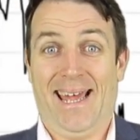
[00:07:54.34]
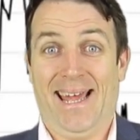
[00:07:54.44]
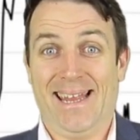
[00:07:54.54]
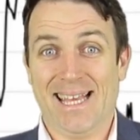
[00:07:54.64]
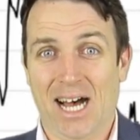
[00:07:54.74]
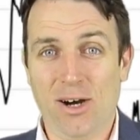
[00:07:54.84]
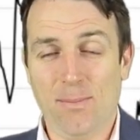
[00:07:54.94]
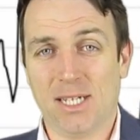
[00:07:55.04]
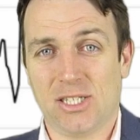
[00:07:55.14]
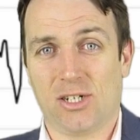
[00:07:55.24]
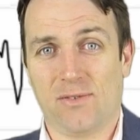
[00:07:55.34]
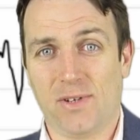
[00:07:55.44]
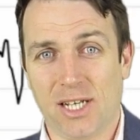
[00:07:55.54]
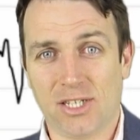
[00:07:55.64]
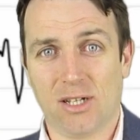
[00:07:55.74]
at how much our
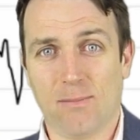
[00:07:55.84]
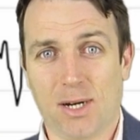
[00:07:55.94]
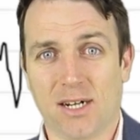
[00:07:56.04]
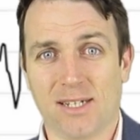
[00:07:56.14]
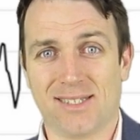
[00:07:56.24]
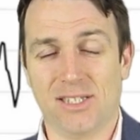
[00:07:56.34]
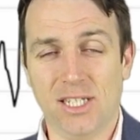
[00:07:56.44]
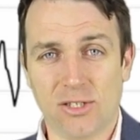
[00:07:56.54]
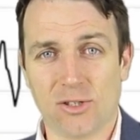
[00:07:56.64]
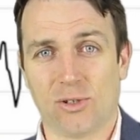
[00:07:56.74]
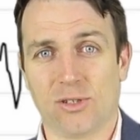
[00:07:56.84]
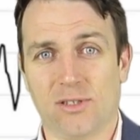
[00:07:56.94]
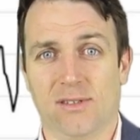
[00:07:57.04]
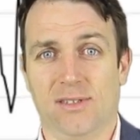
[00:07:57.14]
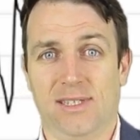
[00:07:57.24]
financial markets distorted